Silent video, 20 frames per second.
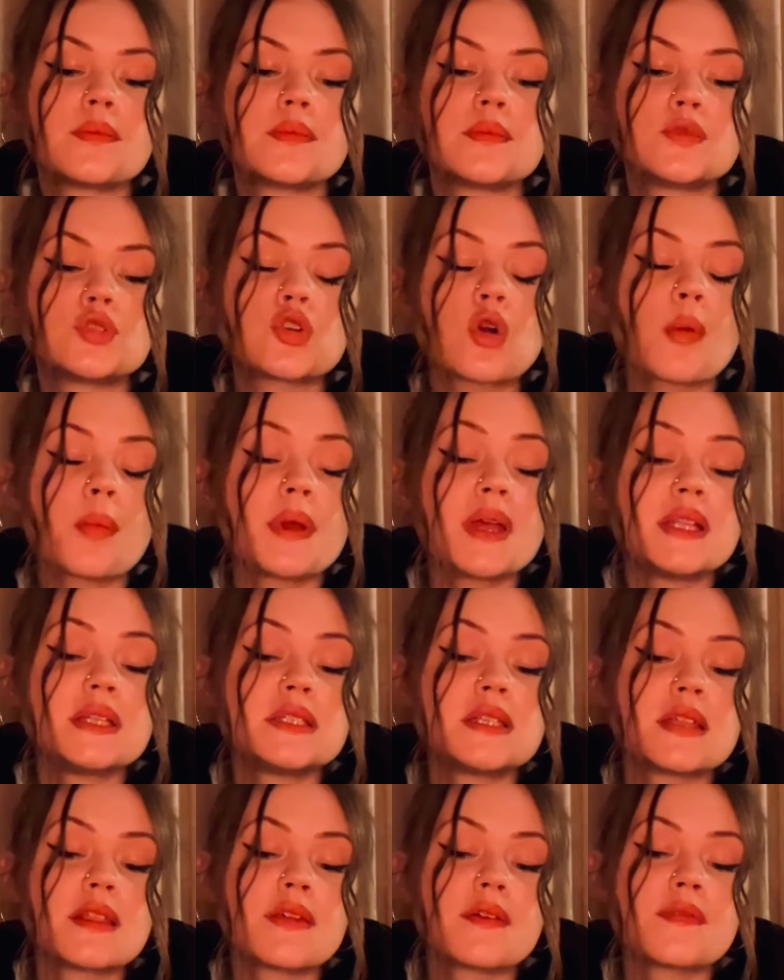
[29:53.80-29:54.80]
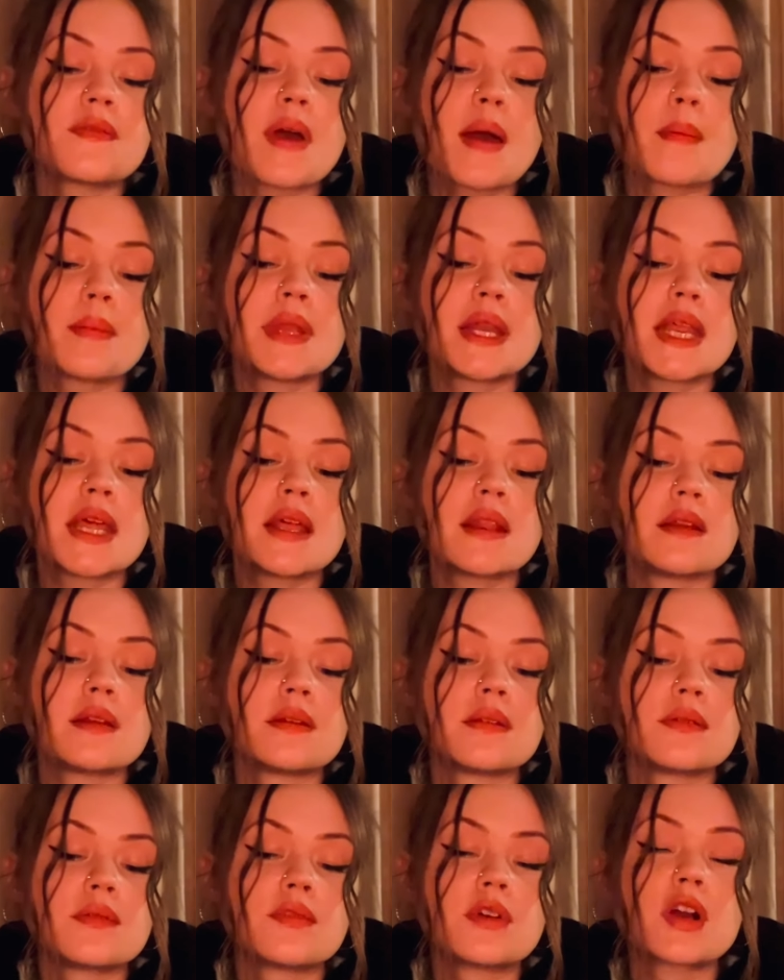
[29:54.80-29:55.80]
drop into the feminine,
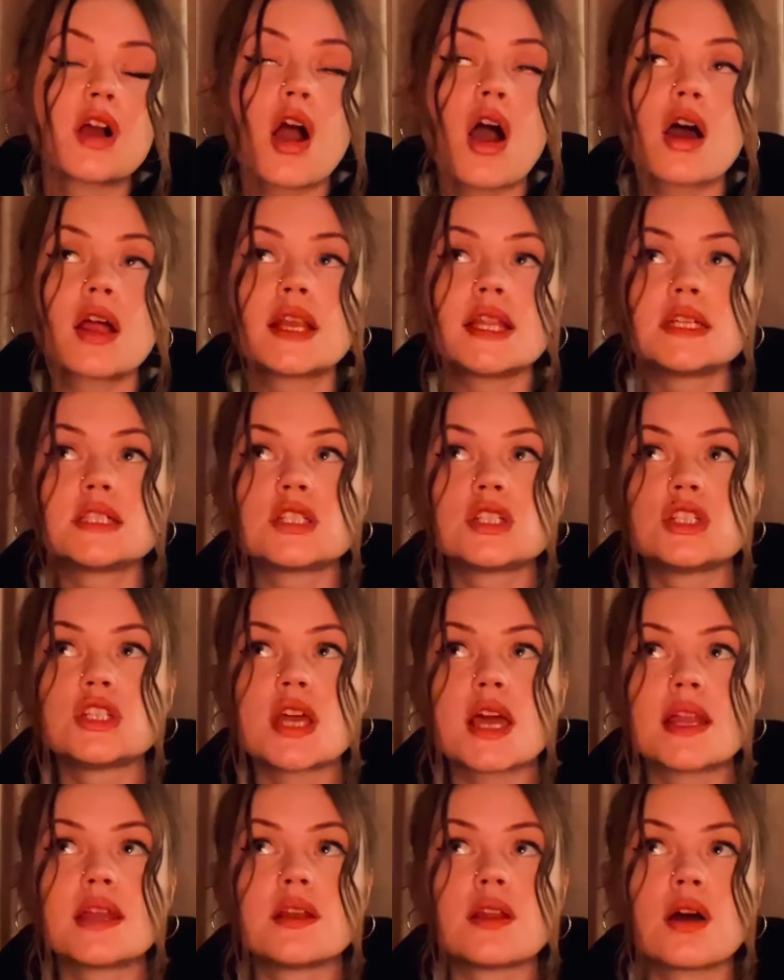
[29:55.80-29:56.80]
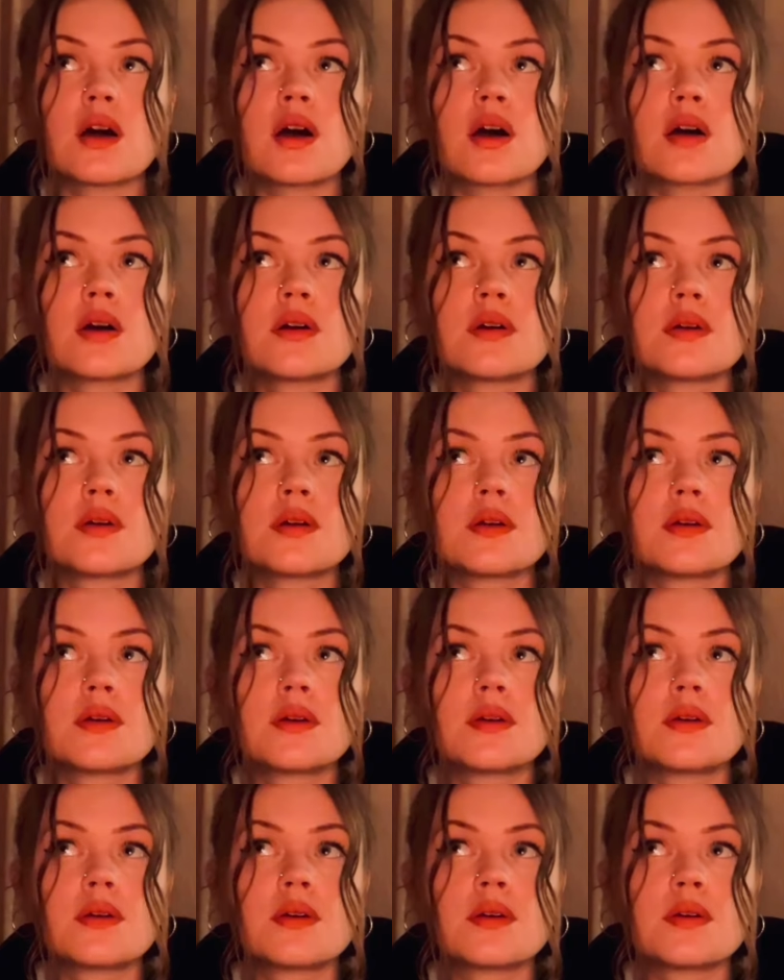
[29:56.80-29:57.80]
regardless of gender.
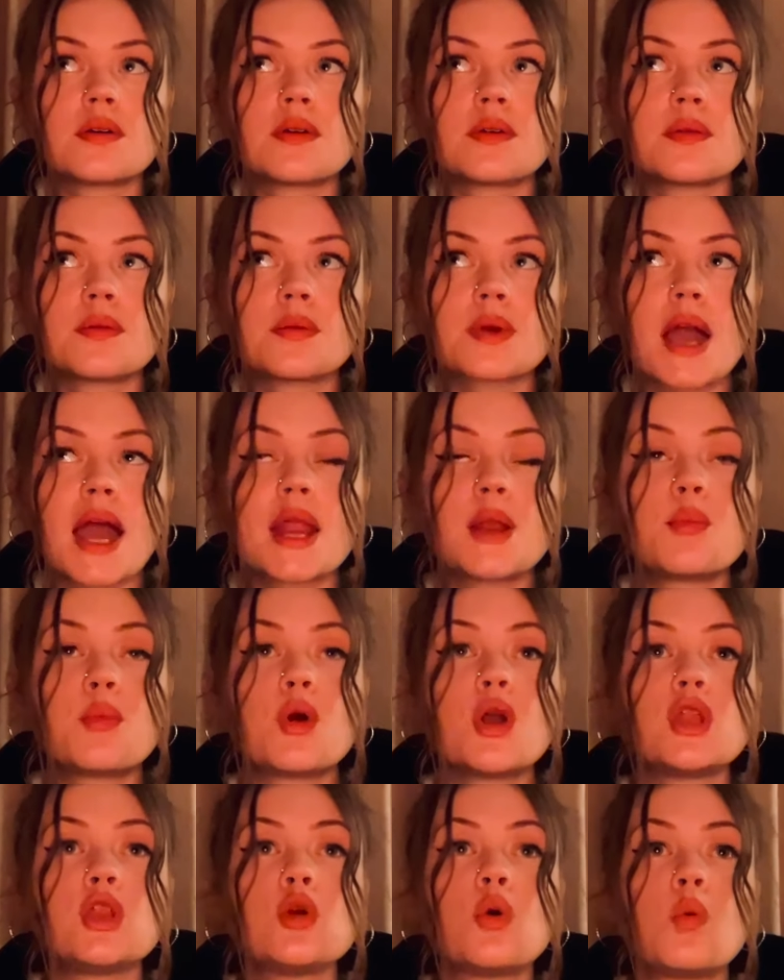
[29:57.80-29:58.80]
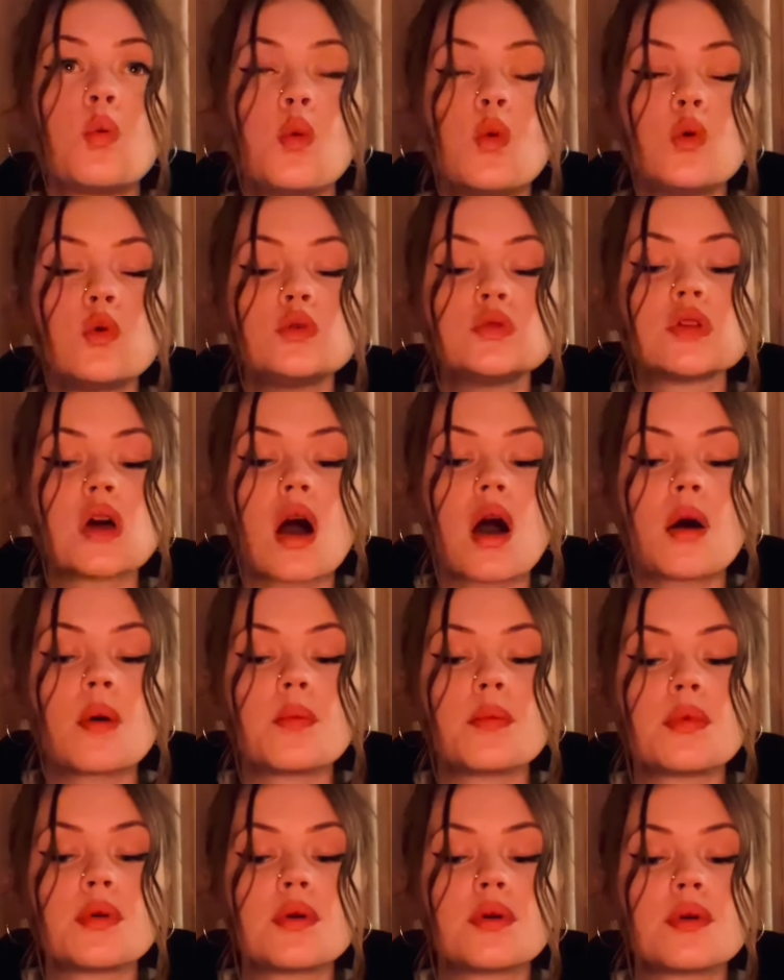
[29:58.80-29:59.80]
Kind of putting your walls up,
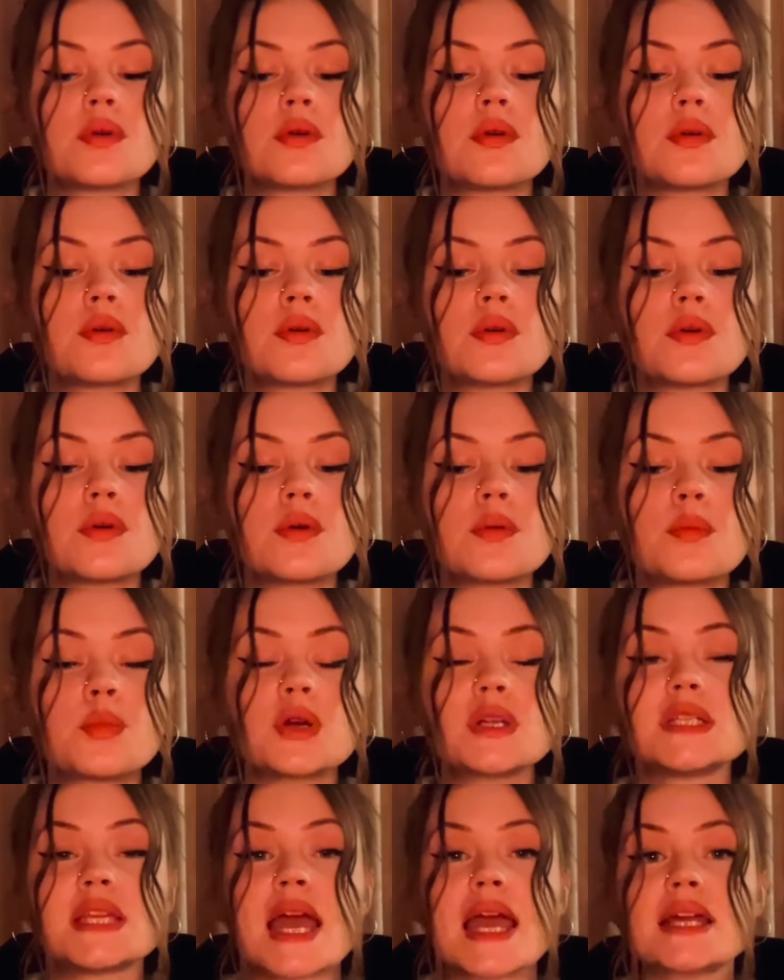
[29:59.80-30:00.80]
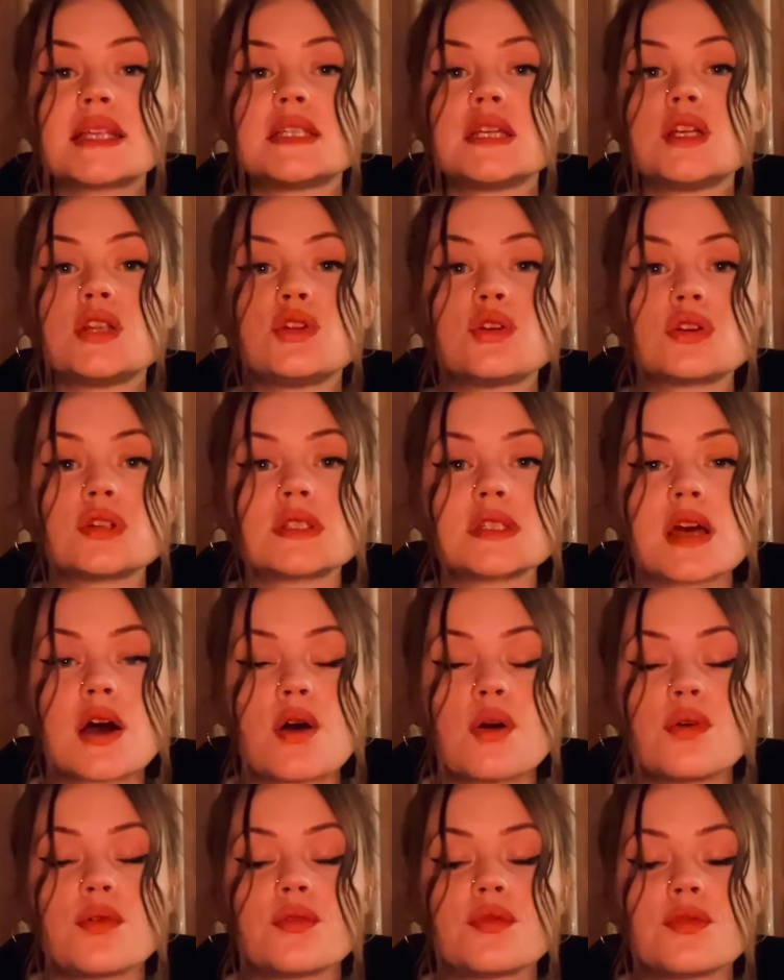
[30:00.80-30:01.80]
protecting
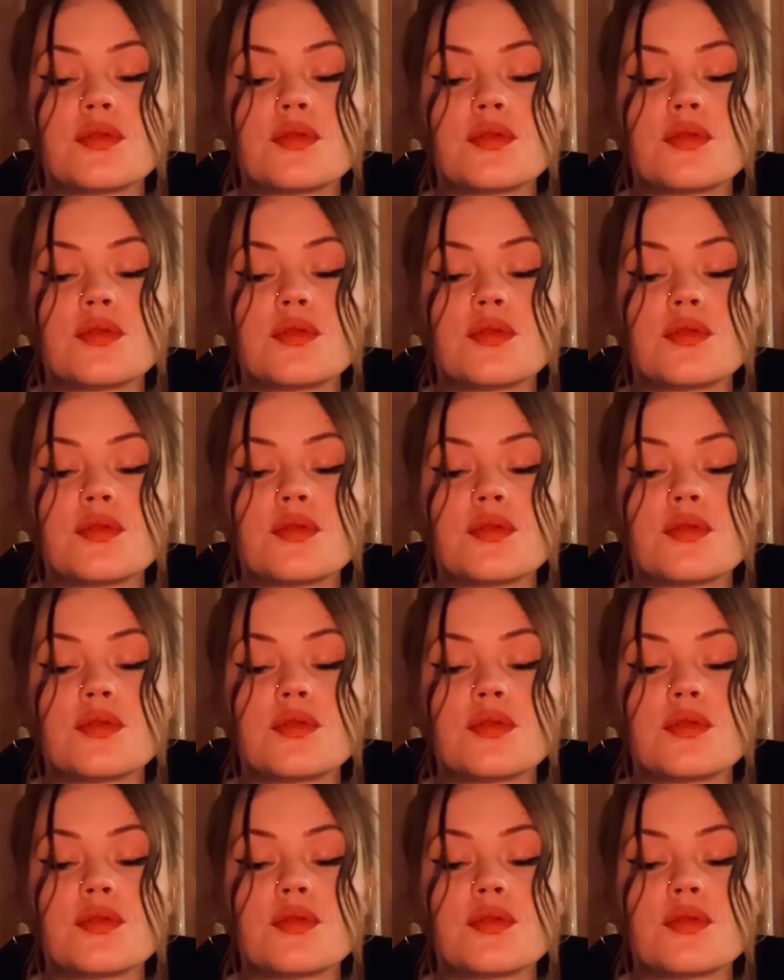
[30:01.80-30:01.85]
yourself.